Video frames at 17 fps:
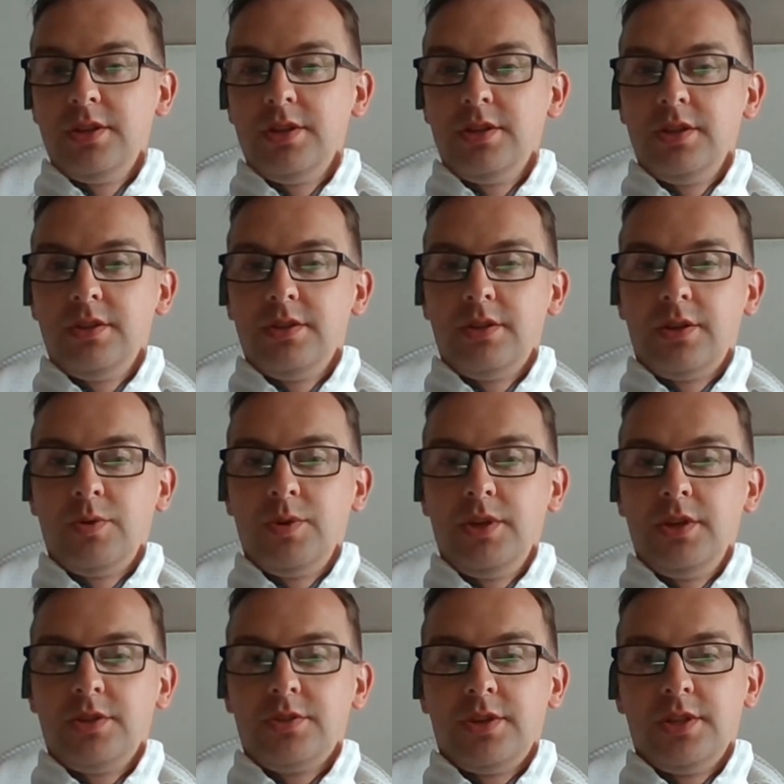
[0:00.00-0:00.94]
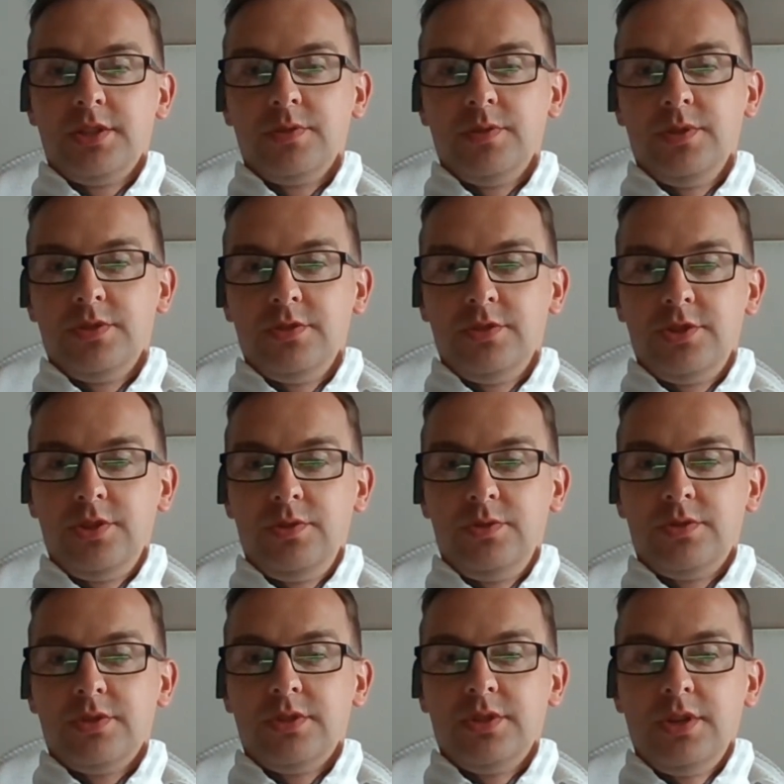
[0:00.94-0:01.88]
uh, you, the queen you're trying to
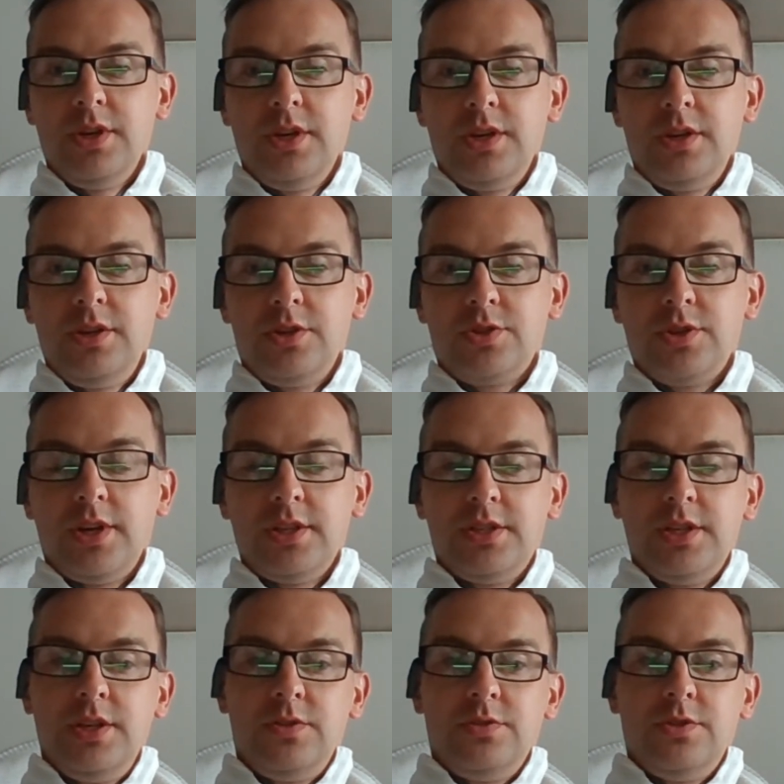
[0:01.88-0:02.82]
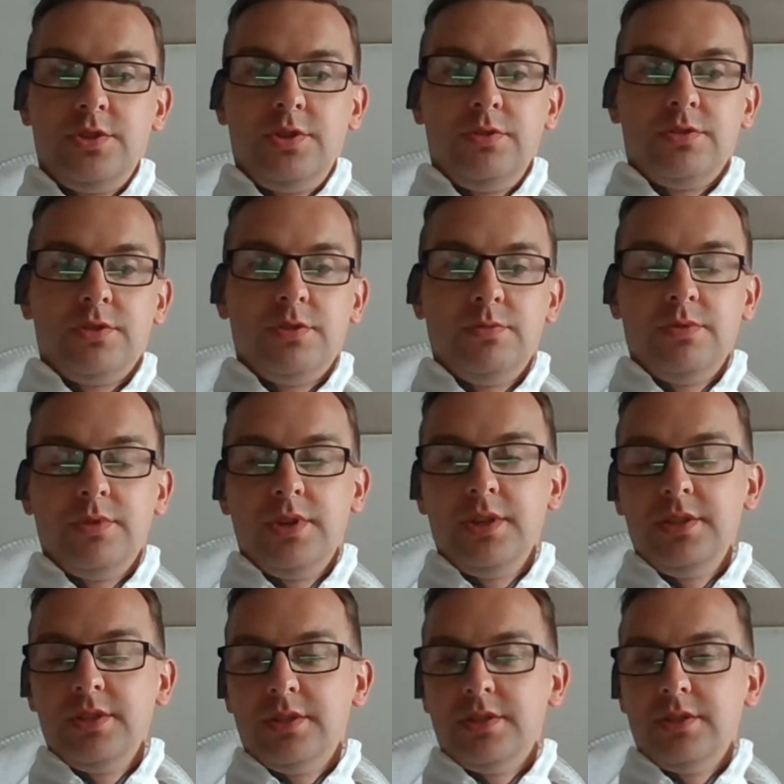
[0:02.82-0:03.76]
introduce, you're trying to introduce them
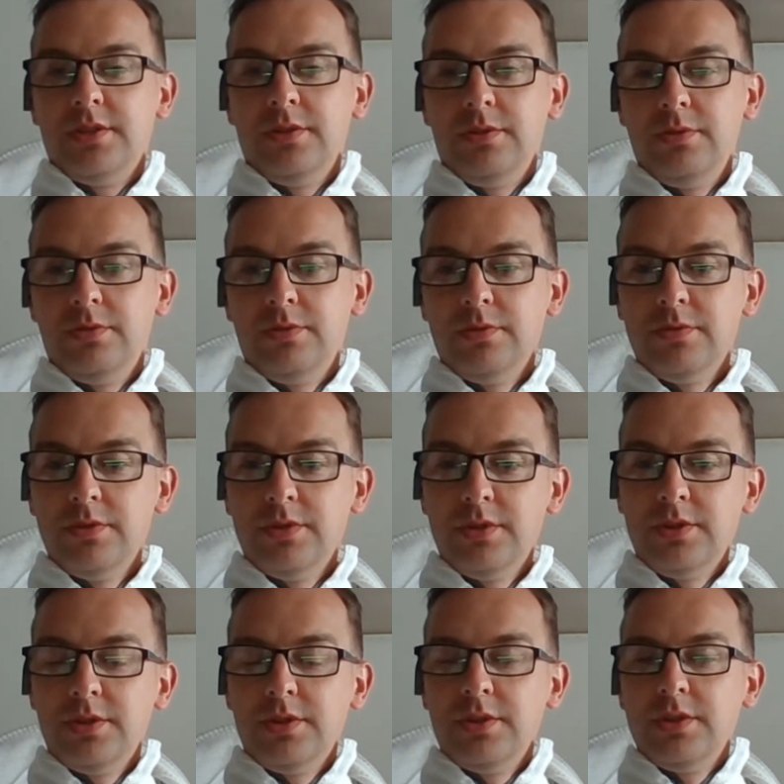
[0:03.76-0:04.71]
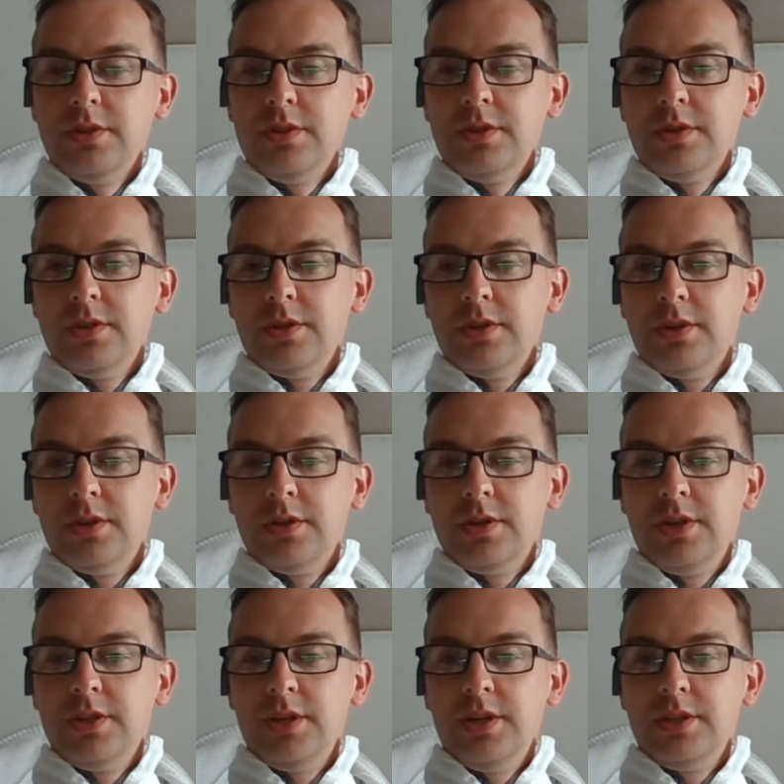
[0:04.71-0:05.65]
into
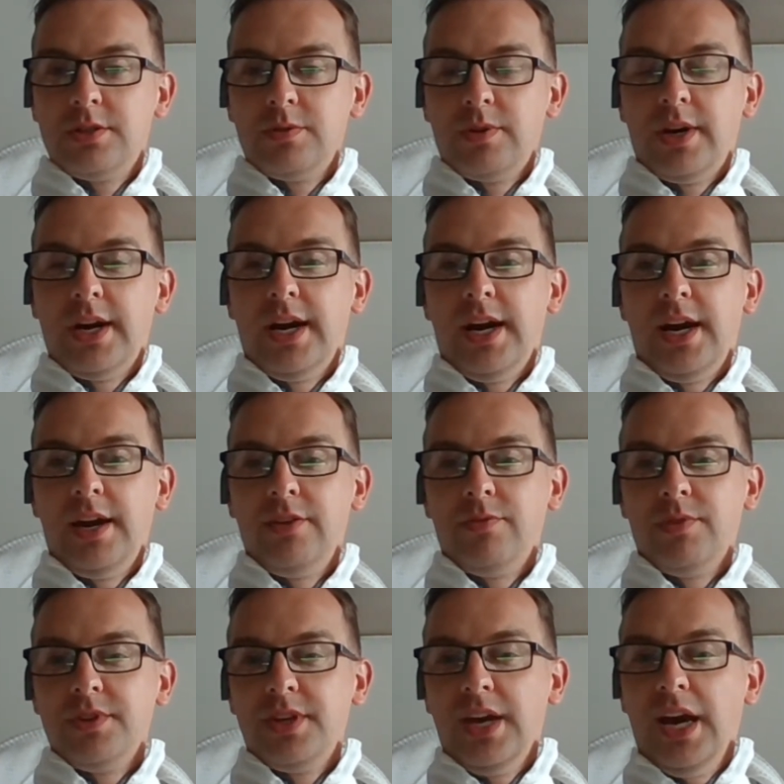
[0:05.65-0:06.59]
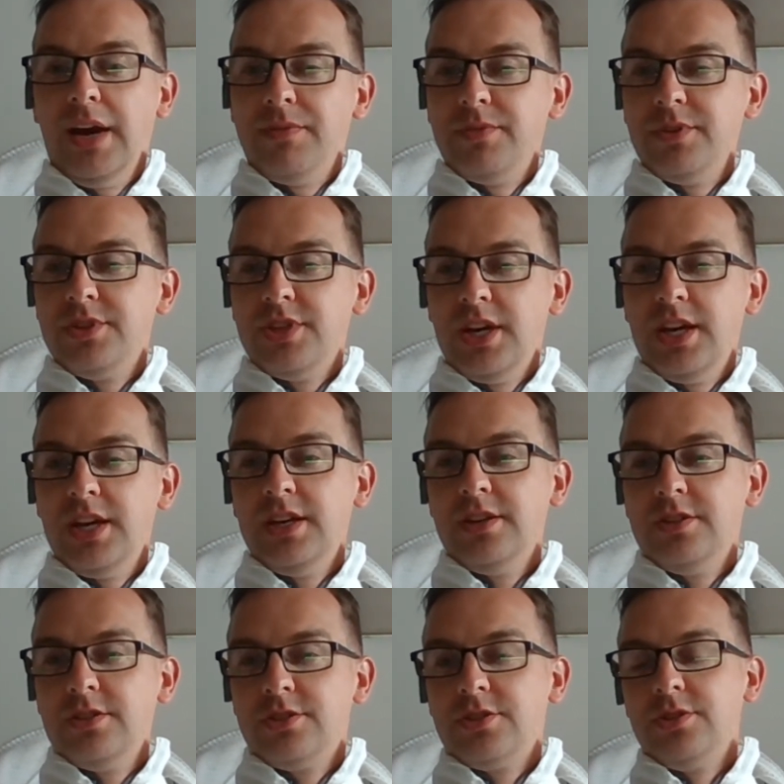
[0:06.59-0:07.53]
uh, in, into a hive where the average
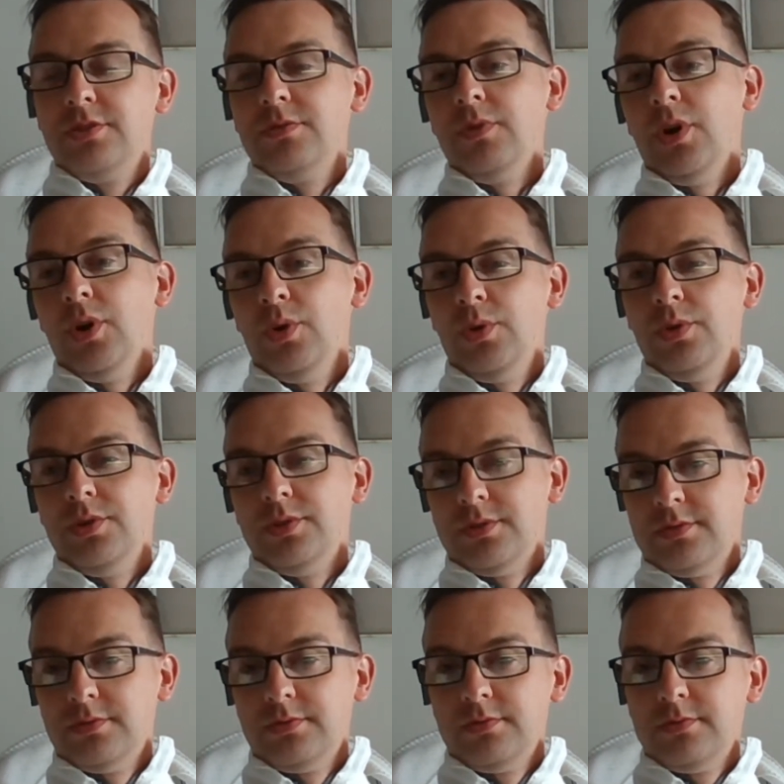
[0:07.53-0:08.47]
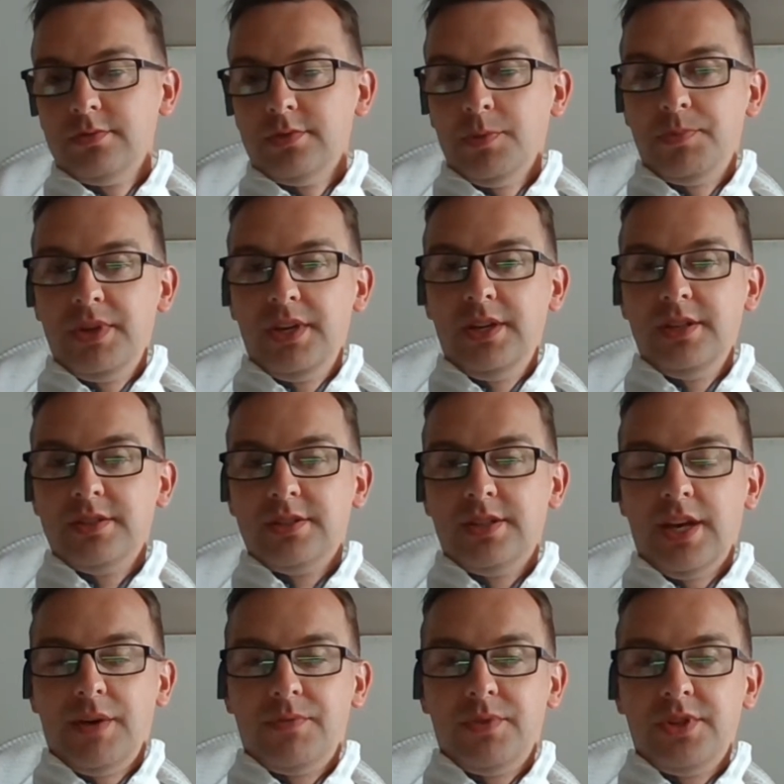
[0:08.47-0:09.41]
age is too old. The bees,
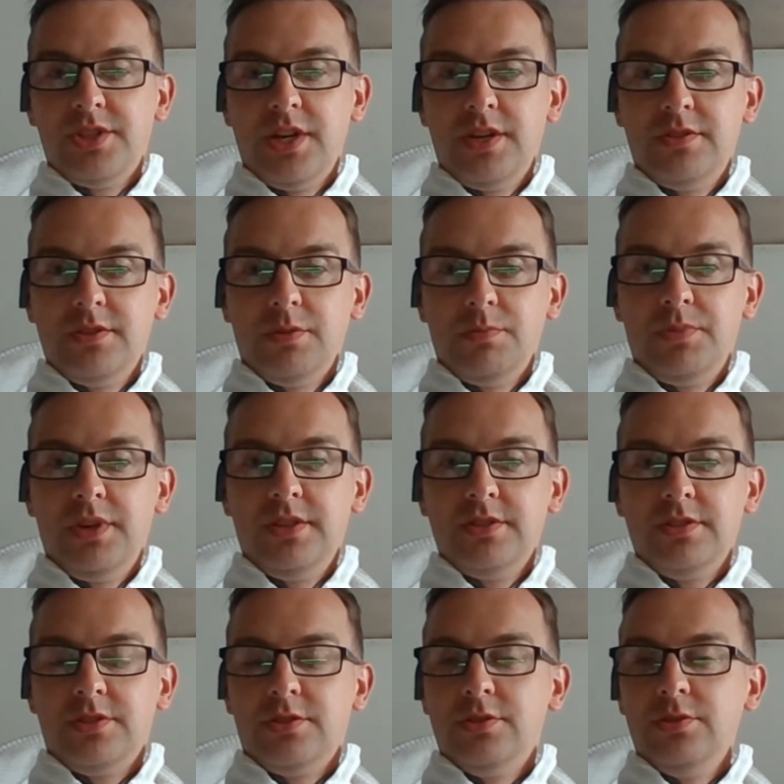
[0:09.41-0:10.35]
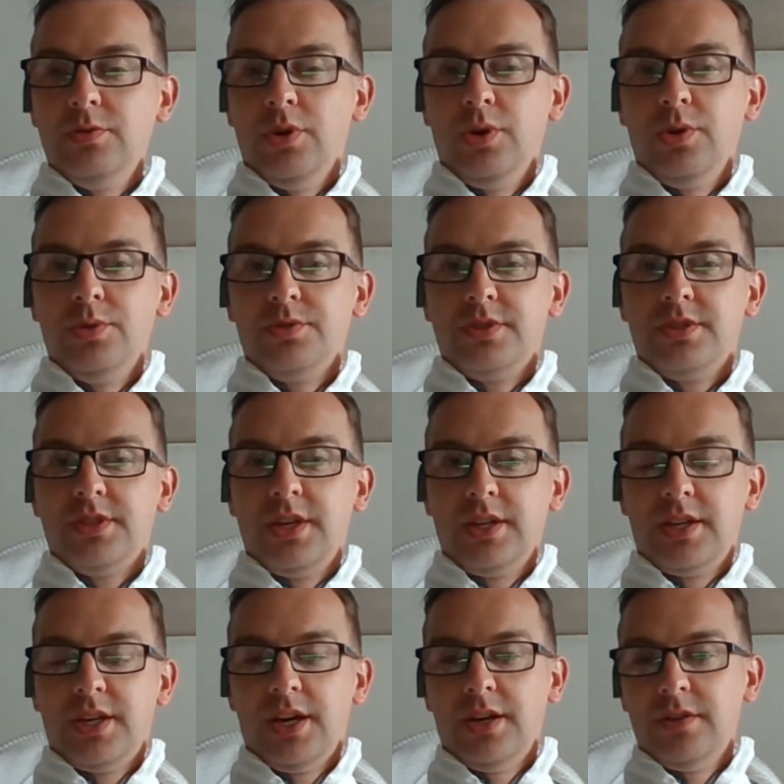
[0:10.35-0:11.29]
the average age of the bees is too old
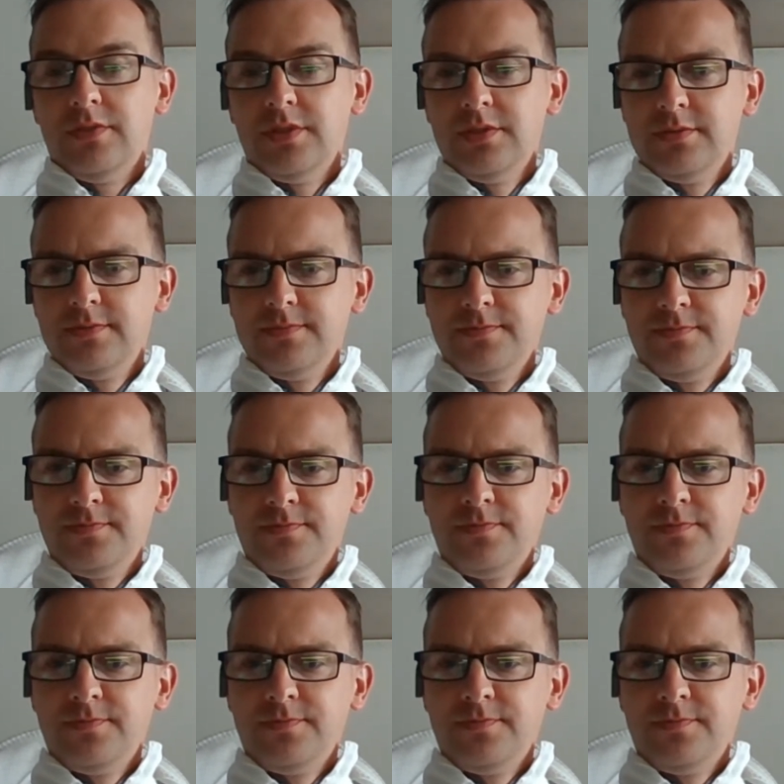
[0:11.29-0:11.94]
to take care of her